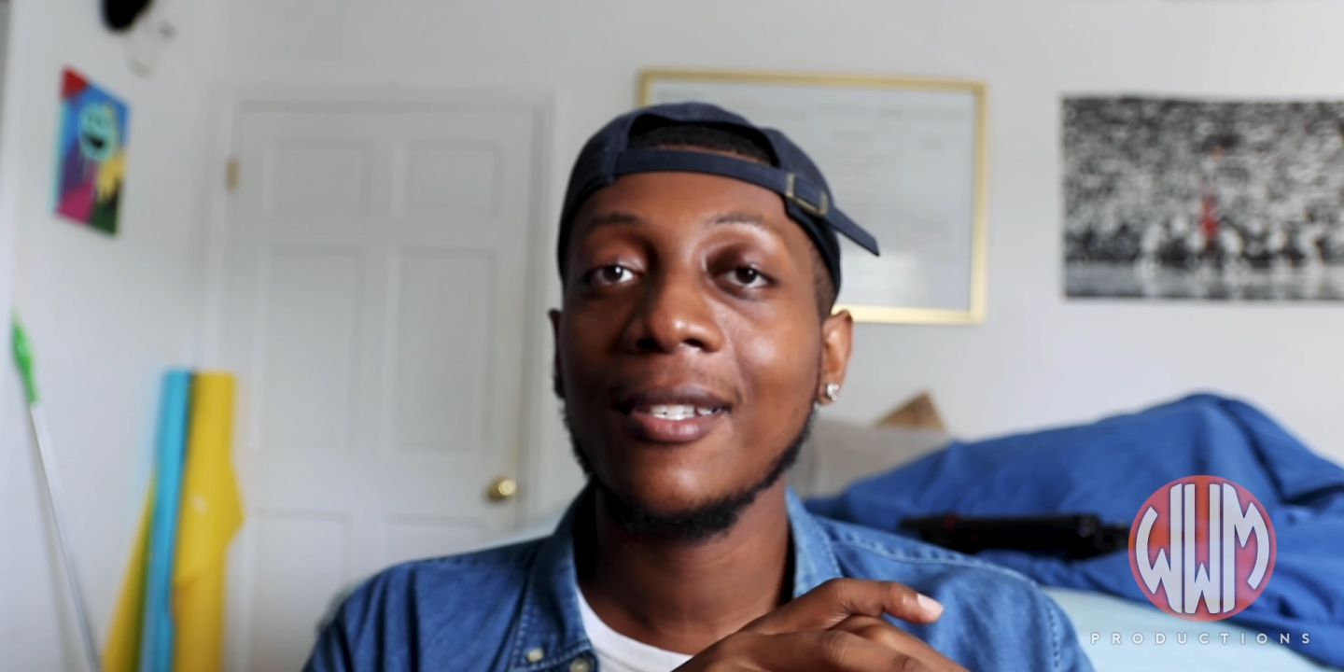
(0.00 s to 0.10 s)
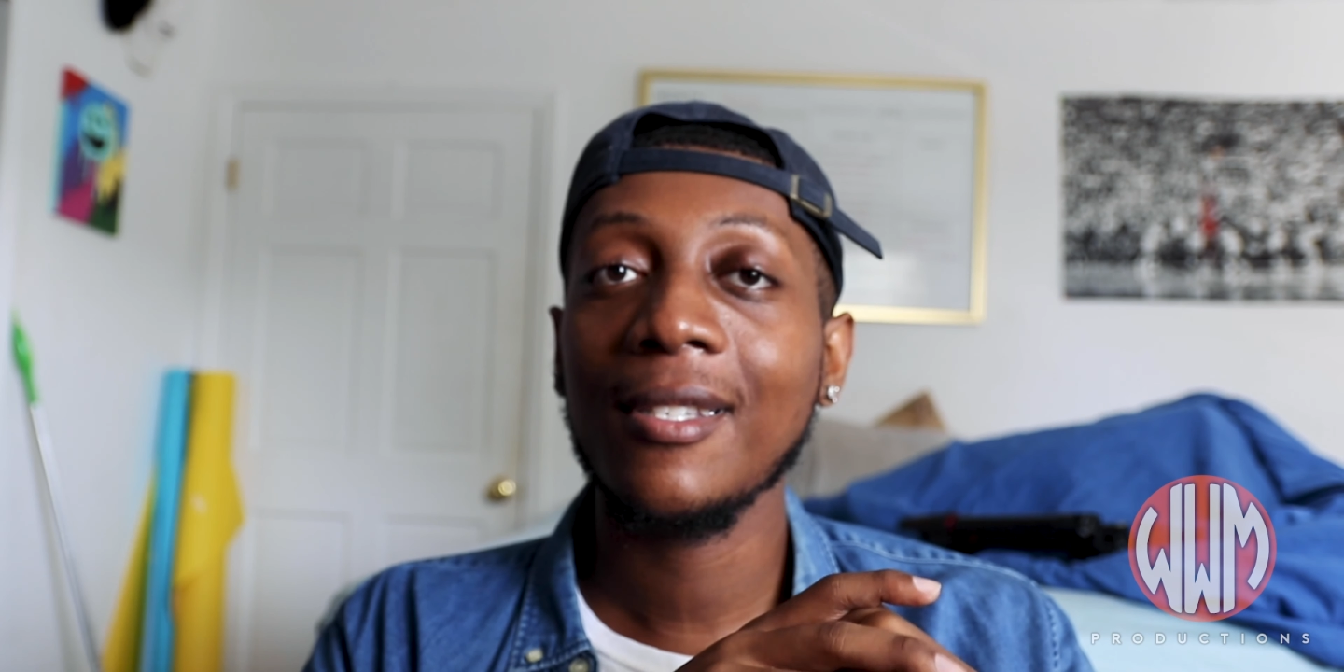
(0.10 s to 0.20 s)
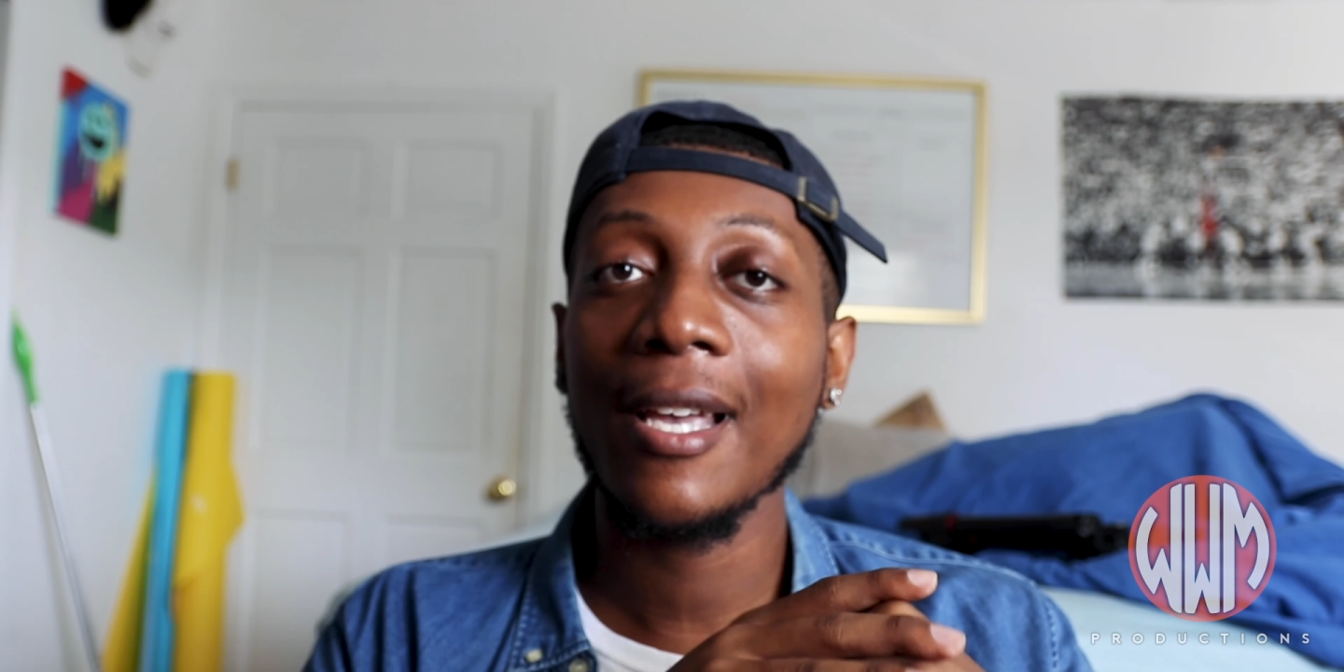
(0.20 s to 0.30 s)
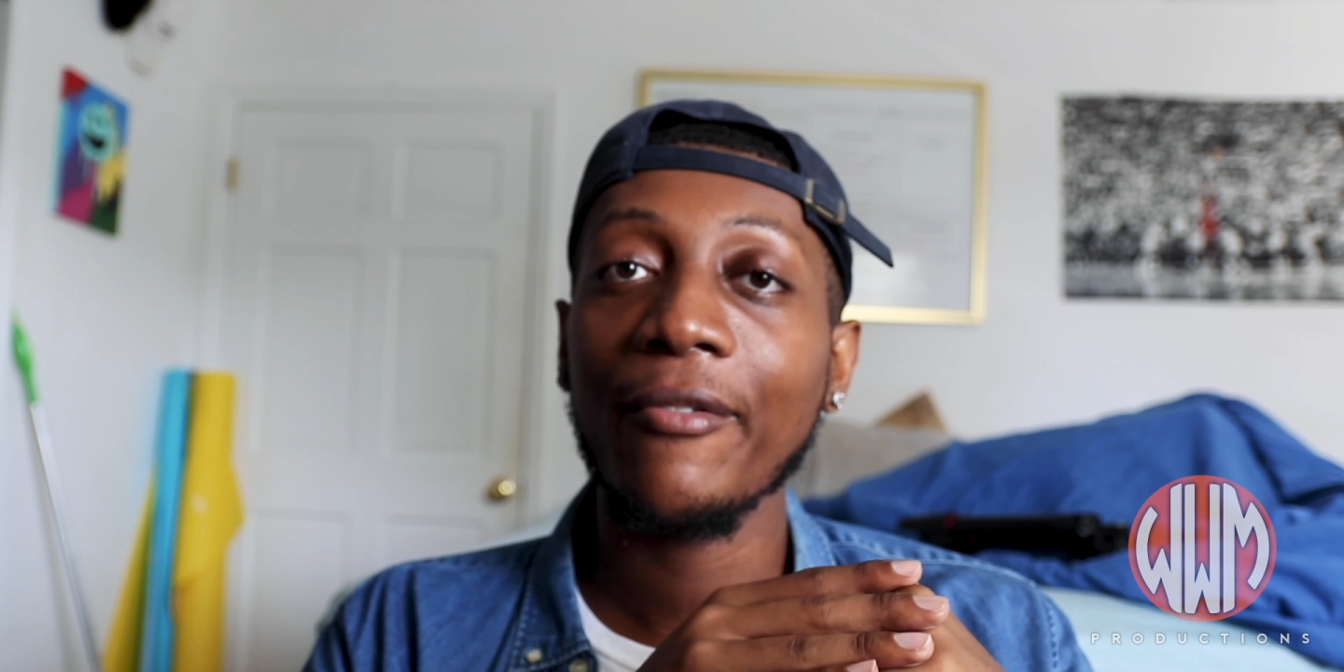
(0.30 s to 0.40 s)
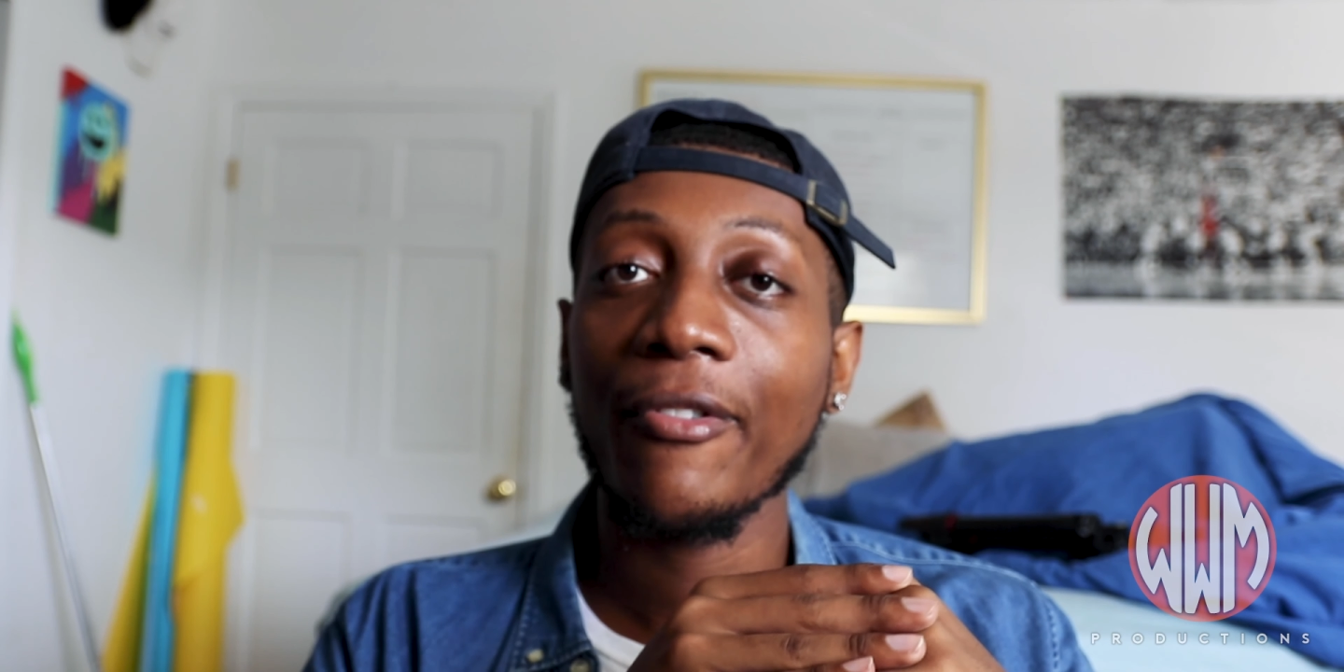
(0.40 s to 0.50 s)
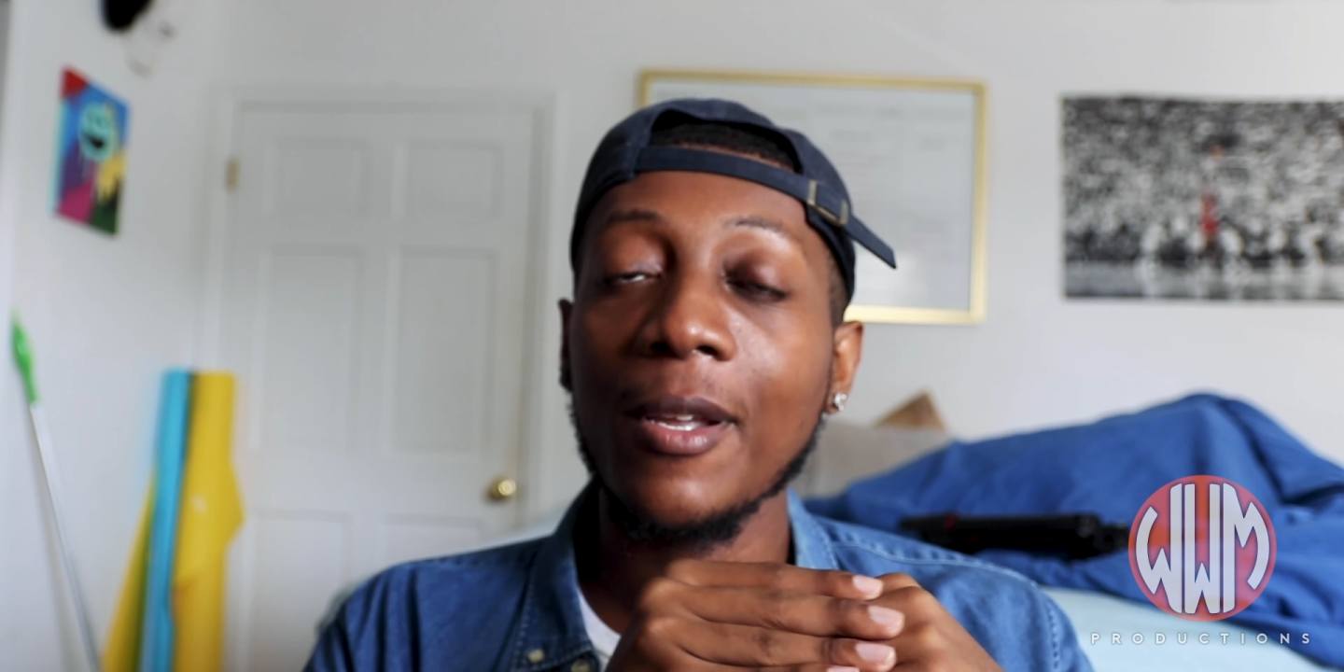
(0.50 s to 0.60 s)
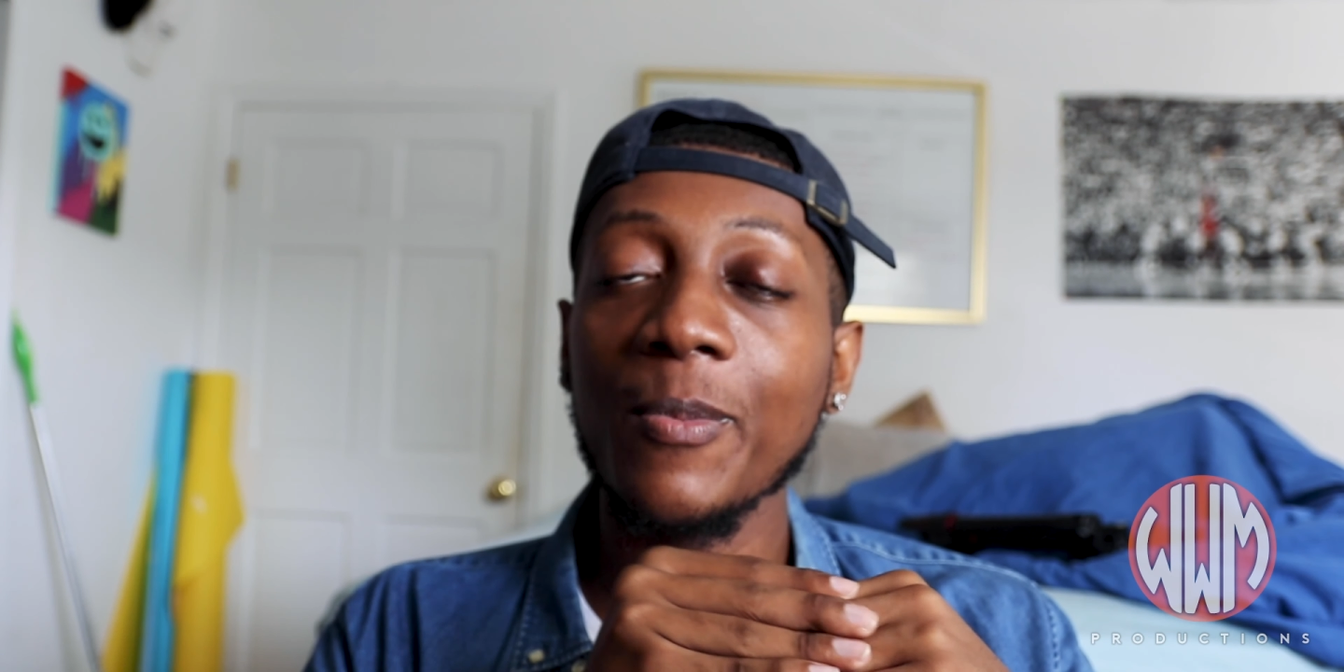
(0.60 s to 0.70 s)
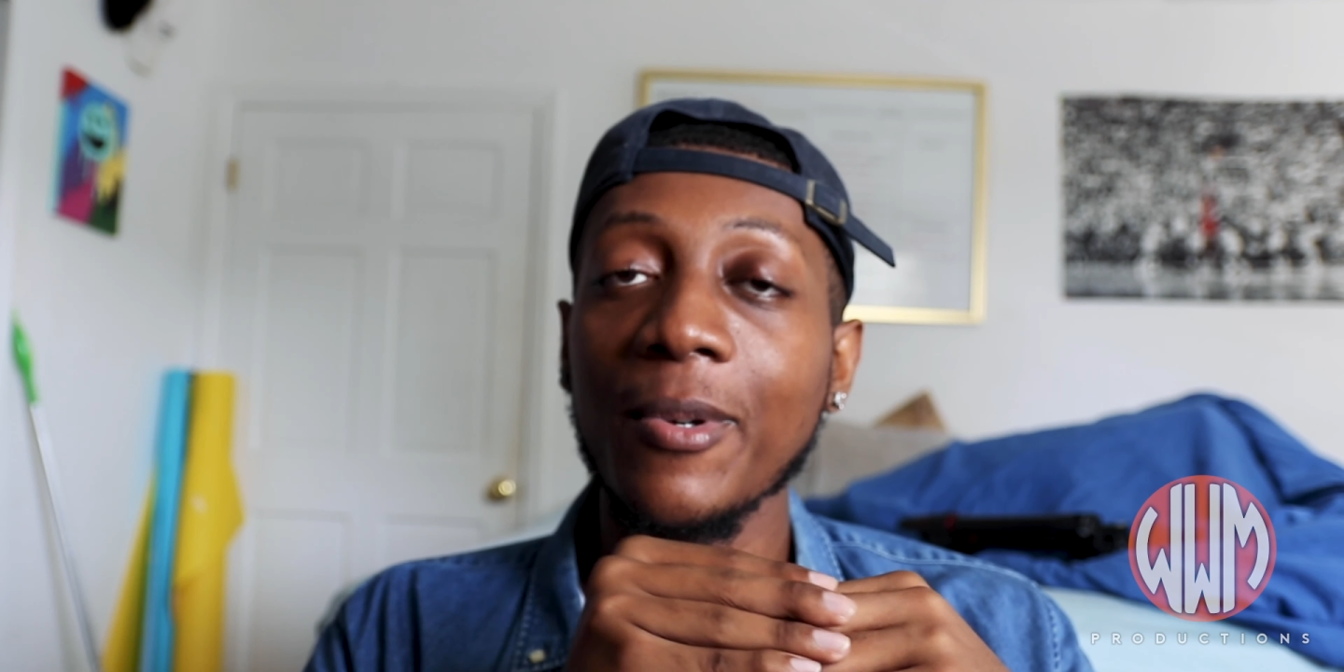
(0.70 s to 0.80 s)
10 frames